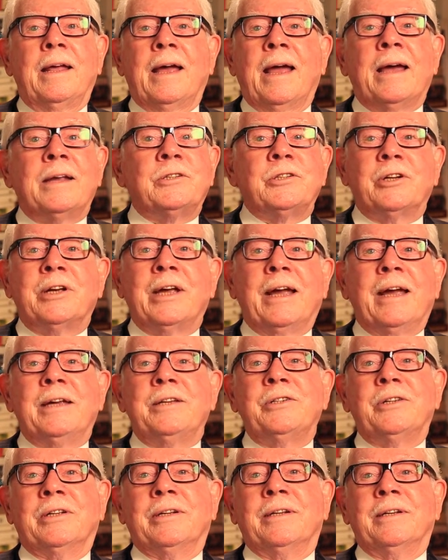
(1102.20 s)

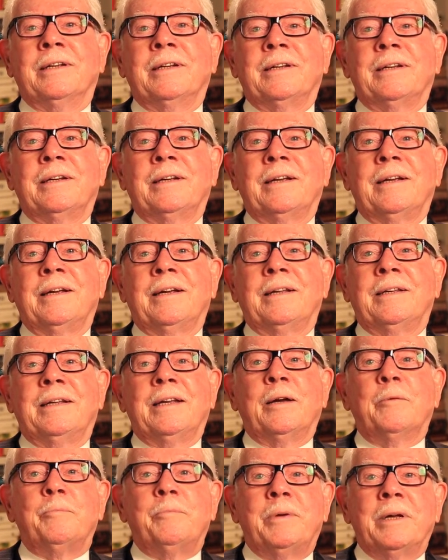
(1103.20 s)
education,
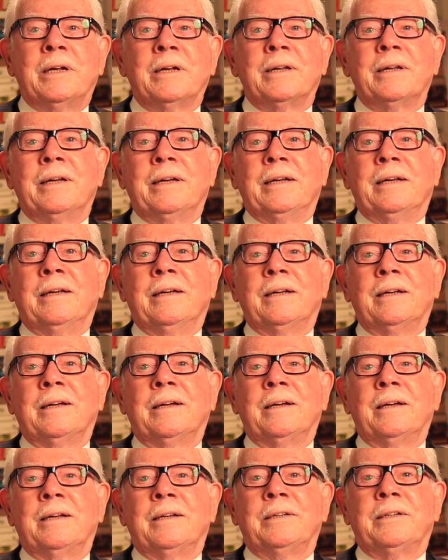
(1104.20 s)
the ability
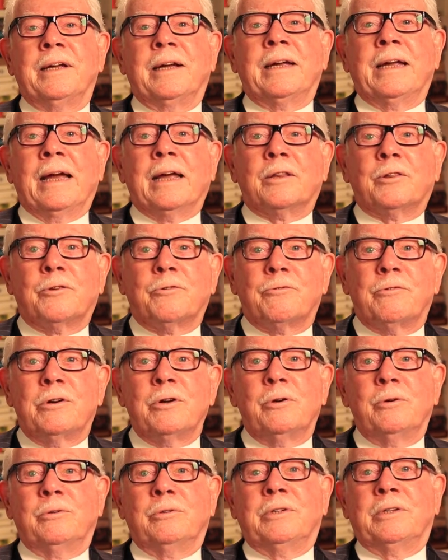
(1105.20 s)
to get
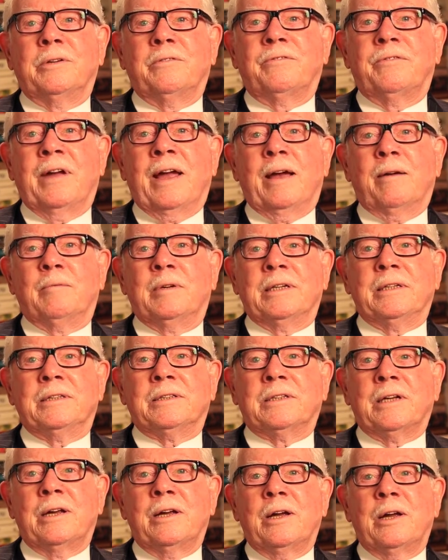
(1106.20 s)
through to
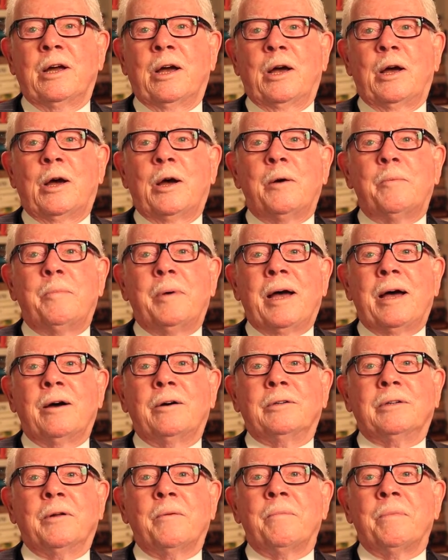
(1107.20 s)
families
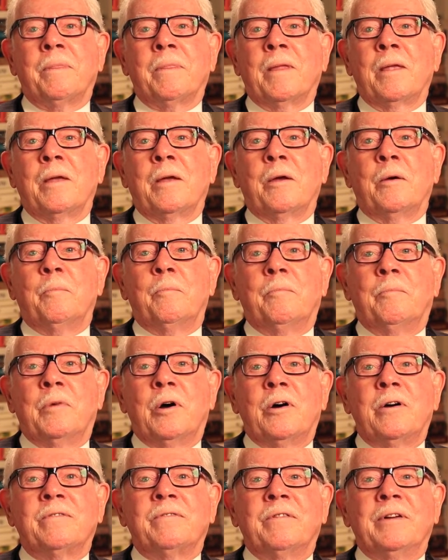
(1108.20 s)
about
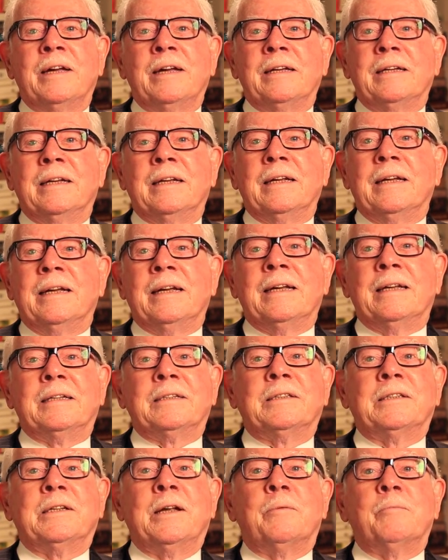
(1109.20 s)
morphine
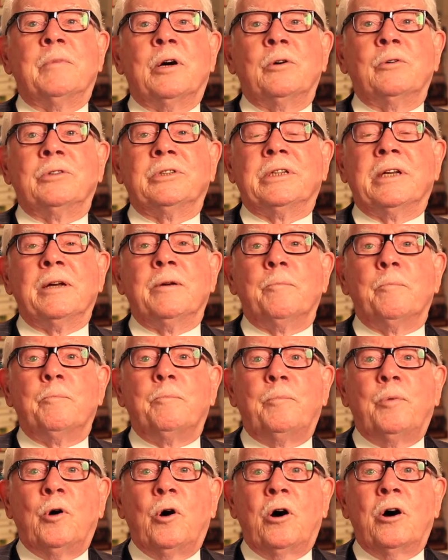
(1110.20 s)
is the most
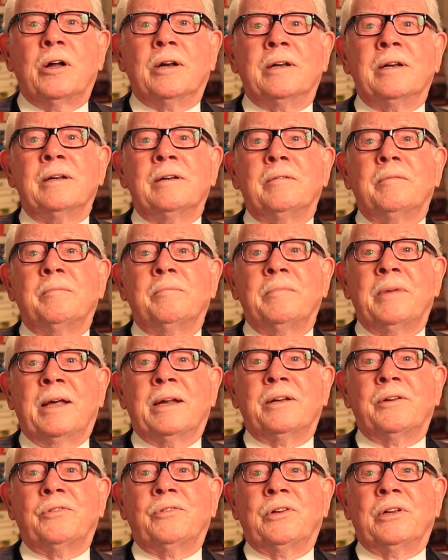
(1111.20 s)
important
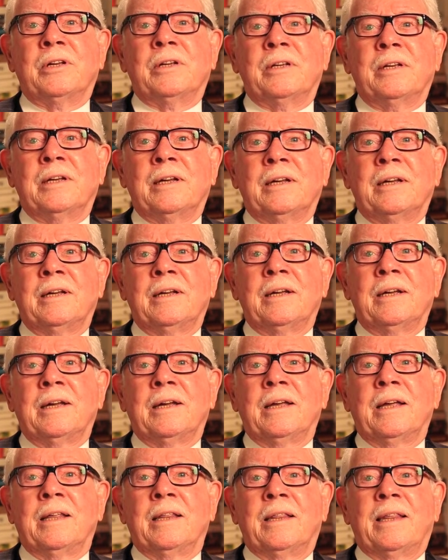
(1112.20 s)
medicine
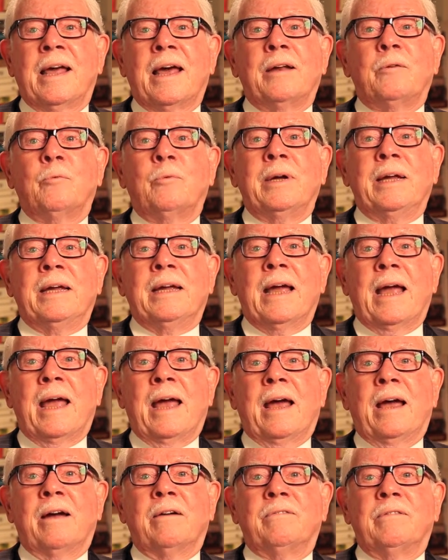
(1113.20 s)
that we
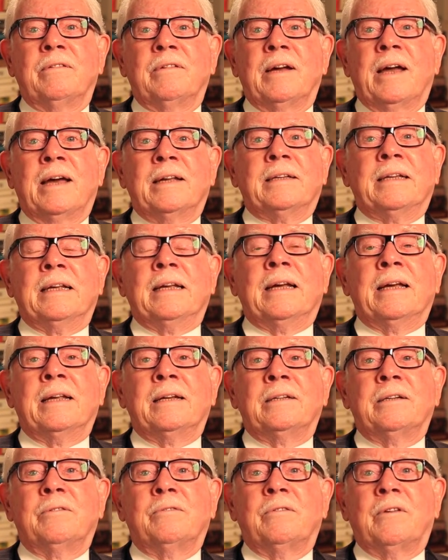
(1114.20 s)
have at the
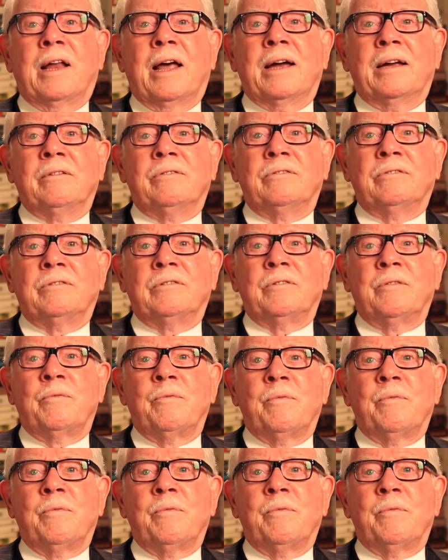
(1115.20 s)
end of life.